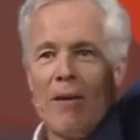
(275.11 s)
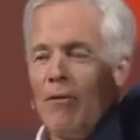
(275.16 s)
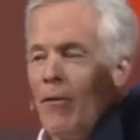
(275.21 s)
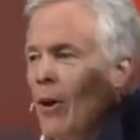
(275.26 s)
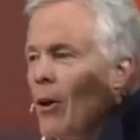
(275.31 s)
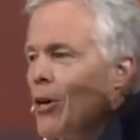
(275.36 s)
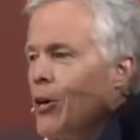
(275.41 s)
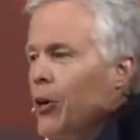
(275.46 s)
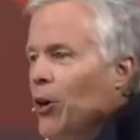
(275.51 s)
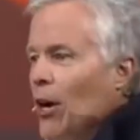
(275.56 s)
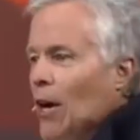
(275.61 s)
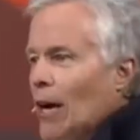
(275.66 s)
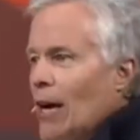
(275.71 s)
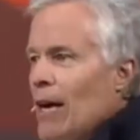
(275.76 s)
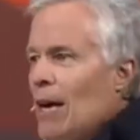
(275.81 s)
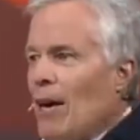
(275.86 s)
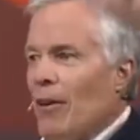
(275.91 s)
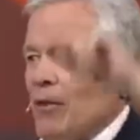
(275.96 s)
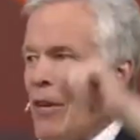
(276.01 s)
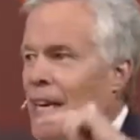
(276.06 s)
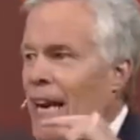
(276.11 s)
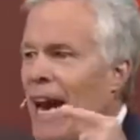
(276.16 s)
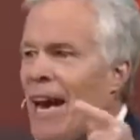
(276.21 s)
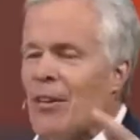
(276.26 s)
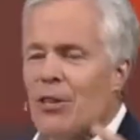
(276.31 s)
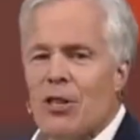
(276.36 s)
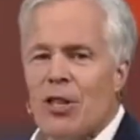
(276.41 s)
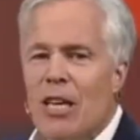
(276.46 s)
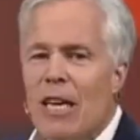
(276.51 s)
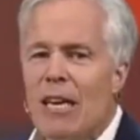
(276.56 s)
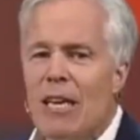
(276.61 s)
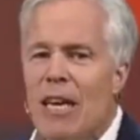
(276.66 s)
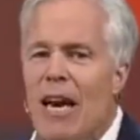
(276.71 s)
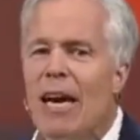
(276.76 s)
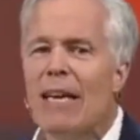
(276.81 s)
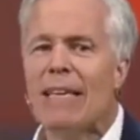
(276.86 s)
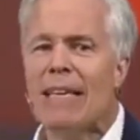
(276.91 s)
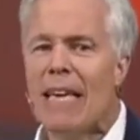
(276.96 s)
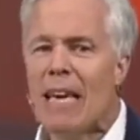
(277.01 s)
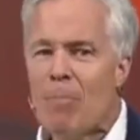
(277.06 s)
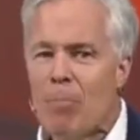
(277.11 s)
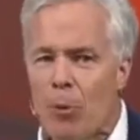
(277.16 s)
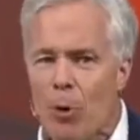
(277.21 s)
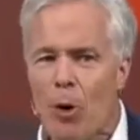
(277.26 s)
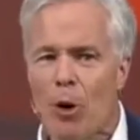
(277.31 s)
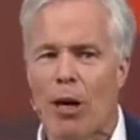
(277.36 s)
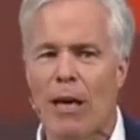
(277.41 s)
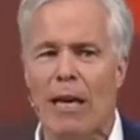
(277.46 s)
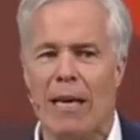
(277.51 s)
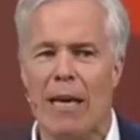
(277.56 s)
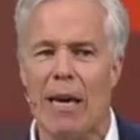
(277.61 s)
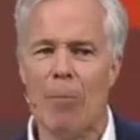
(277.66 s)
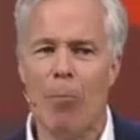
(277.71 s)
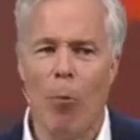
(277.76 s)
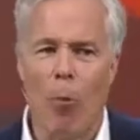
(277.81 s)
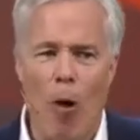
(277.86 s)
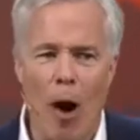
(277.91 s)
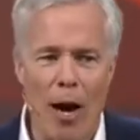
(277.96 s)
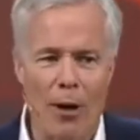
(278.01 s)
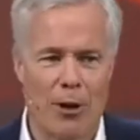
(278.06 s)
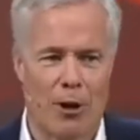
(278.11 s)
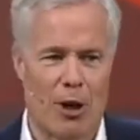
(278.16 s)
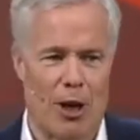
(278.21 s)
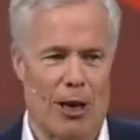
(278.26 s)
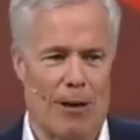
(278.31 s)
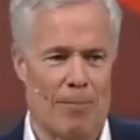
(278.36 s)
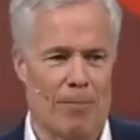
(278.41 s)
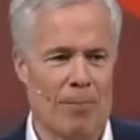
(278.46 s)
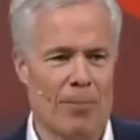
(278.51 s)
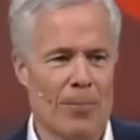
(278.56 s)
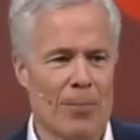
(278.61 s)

Very good. If you can't see it yet, keep looking, keep watching.